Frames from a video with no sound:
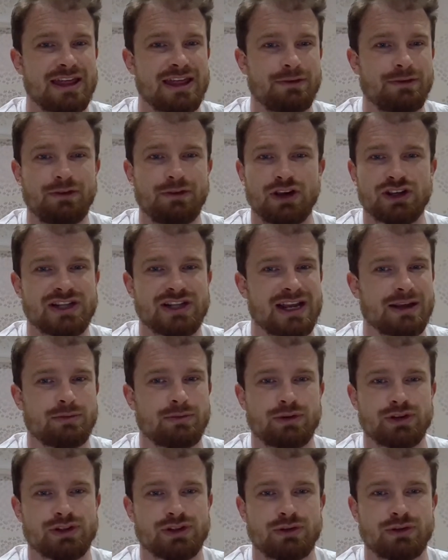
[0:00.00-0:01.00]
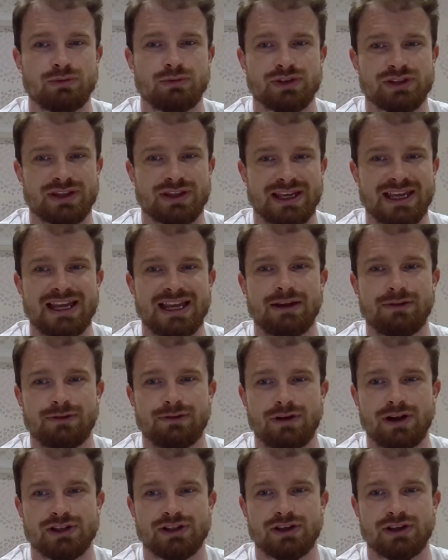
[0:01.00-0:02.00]
Yeah, the first leg was the killer
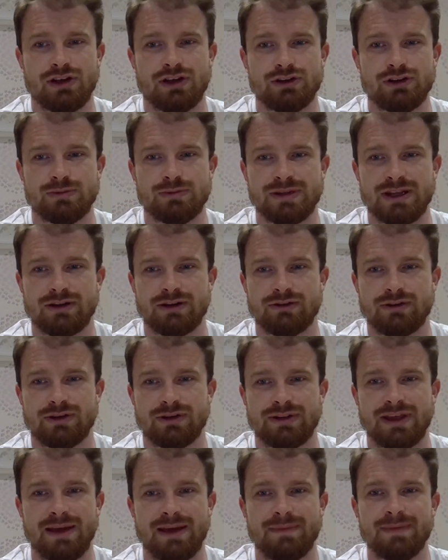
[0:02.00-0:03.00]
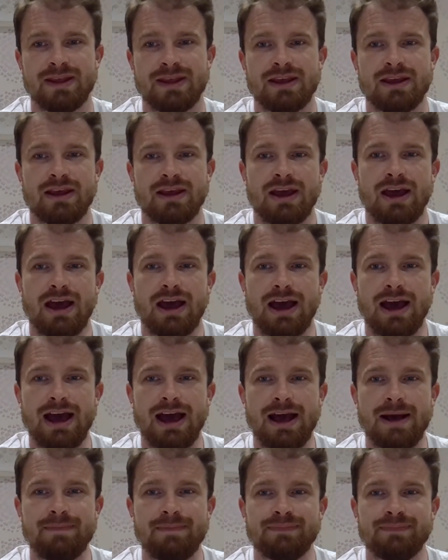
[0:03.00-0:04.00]
for us. I 100% agree on
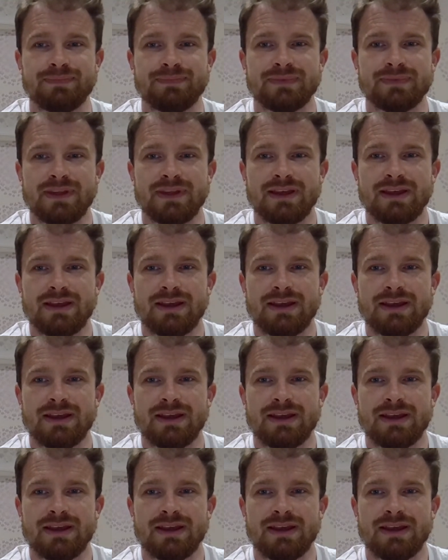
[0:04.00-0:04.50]
that.